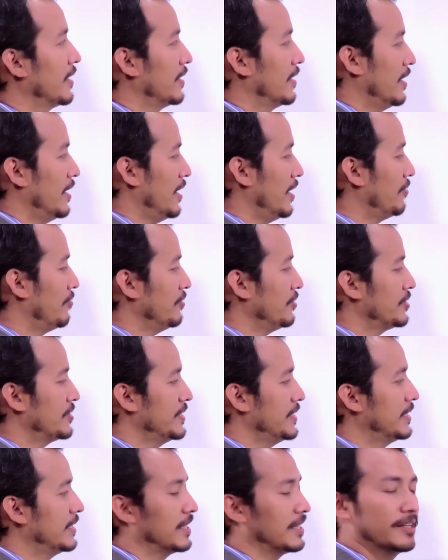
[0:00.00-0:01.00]

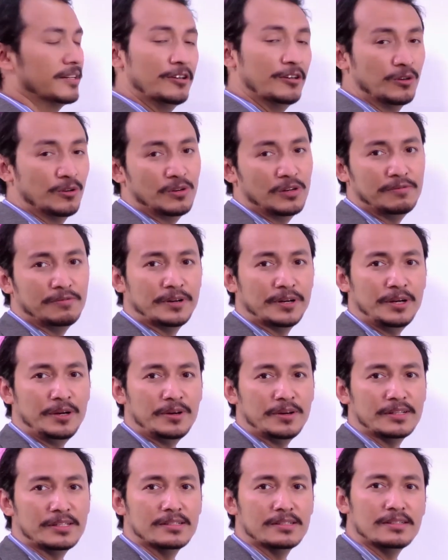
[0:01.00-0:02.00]
acrostic rule for
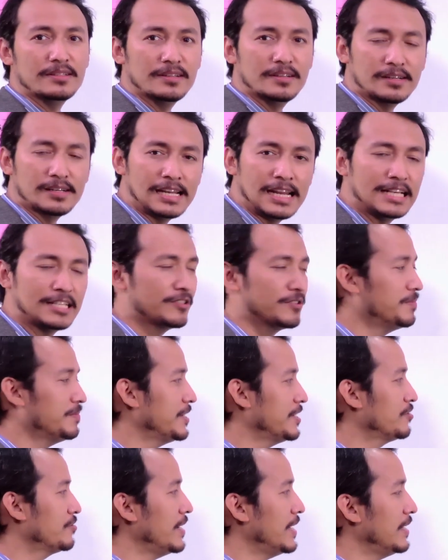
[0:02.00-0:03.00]
your classroom
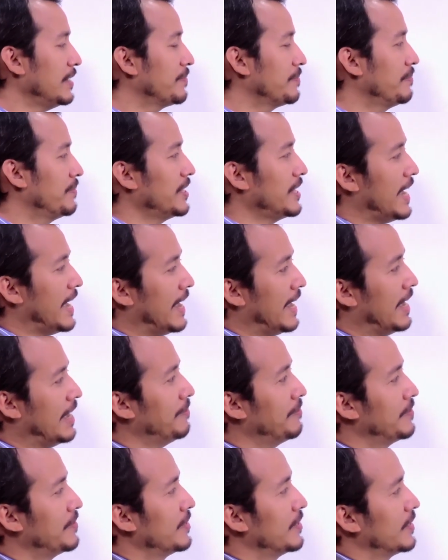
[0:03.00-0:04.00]
as well, but I have
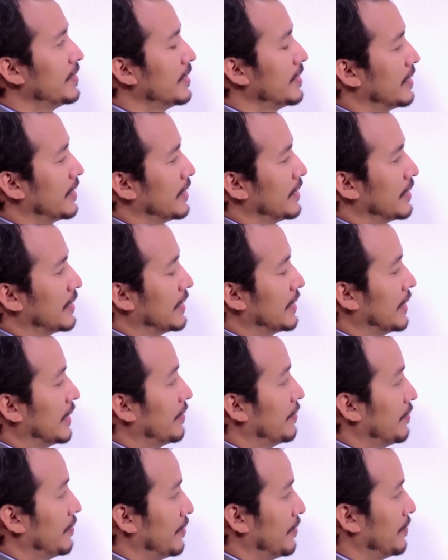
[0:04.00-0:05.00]

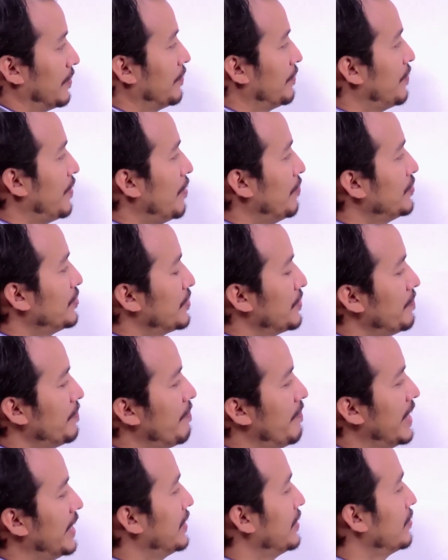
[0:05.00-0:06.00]
found some better